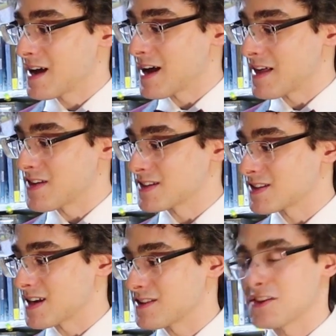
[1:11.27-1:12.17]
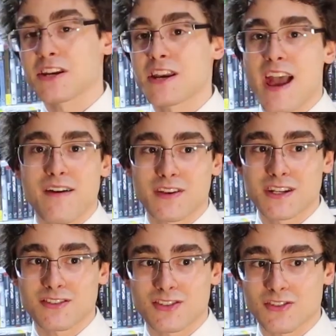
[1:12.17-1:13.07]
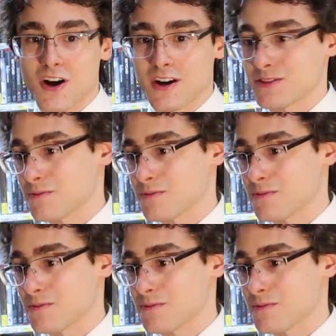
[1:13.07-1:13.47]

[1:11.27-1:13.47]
and they said that they didn't have any in stock,